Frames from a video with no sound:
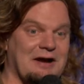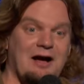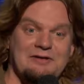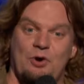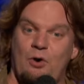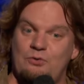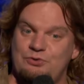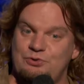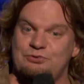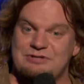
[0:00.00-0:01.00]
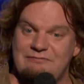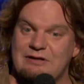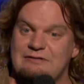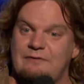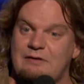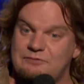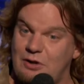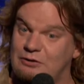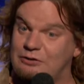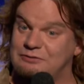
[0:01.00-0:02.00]
I owe you
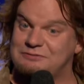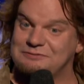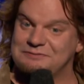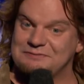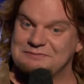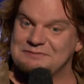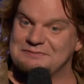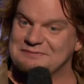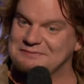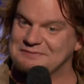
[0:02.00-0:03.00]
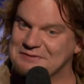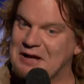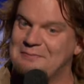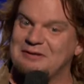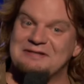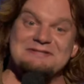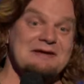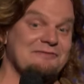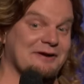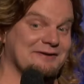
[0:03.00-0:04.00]
$75. Ah, but the
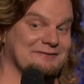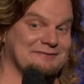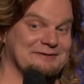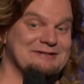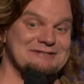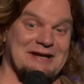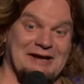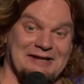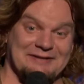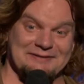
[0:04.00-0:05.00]
seven is silent.